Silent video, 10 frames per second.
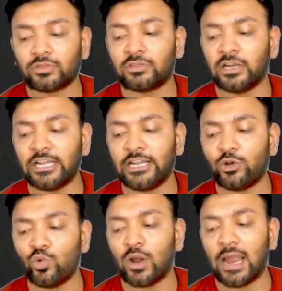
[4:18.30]

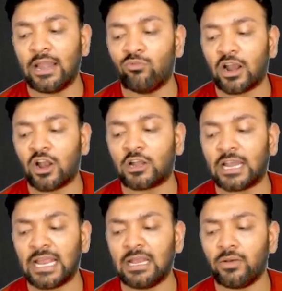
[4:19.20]
32 and
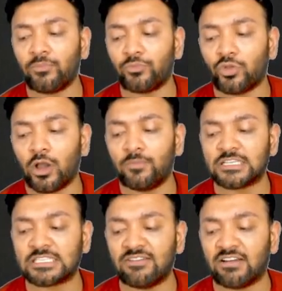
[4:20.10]
109.
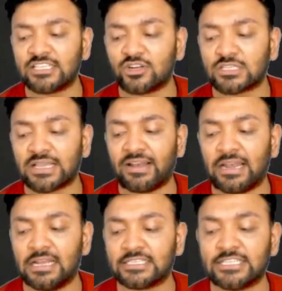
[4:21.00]
Obviously
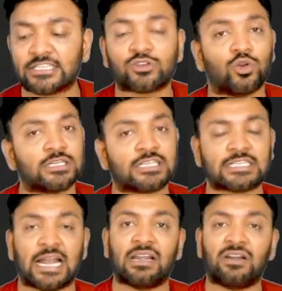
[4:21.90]
107 is disclosure
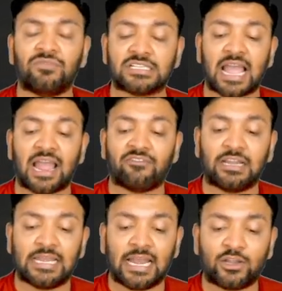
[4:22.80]
standard which I
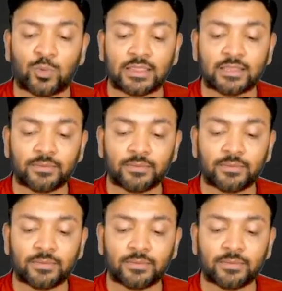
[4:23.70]
haven't dealt with.